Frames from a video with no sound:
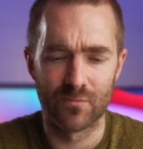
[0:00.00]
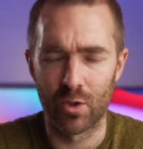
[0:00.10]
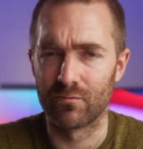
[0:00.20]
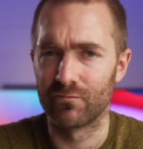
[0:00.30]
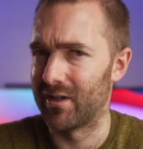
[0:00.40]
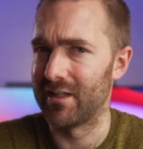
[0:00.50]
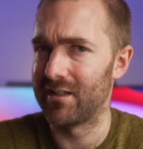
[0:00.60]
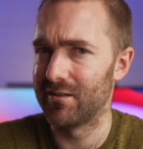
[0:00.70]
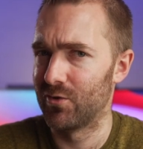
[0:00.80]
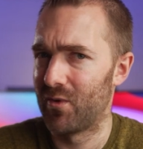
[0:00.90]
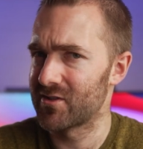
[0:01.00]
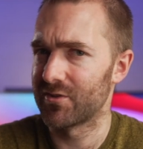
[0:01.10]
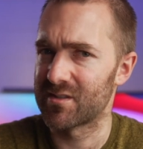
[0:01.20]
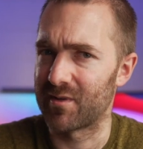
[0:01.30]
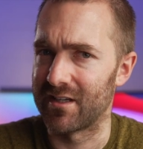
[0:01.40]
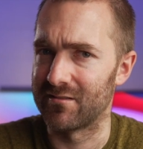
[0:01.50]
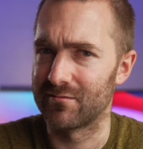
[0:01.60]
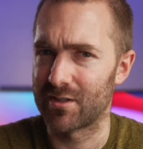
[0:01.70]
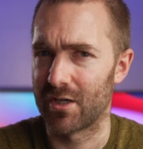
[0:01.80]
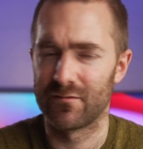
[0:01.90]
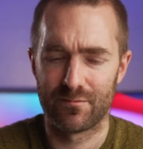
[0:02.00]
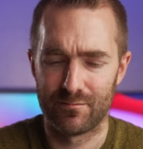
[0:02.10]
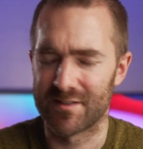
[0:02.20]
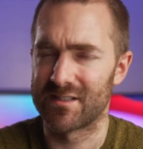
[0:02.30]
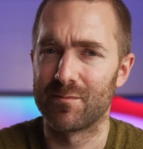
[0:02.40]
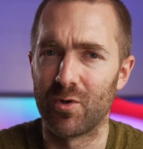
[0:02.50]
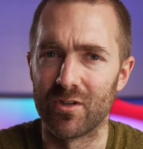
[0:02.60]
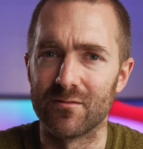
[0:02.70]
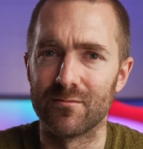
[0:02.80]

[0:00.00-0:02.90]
not really an always on display and kind of misses the point,